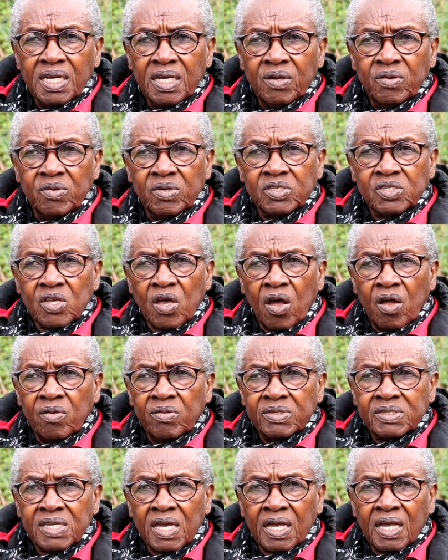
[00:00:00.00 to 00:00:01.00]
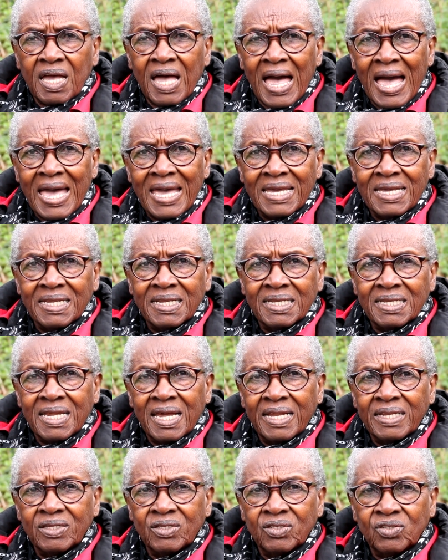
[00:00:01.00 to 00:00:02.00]
He was always a kind
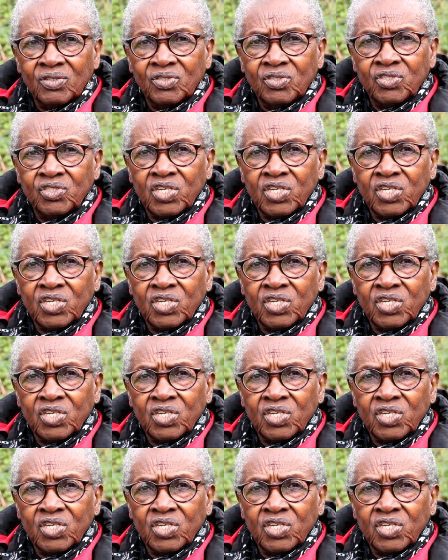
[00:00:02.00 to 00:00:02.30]
and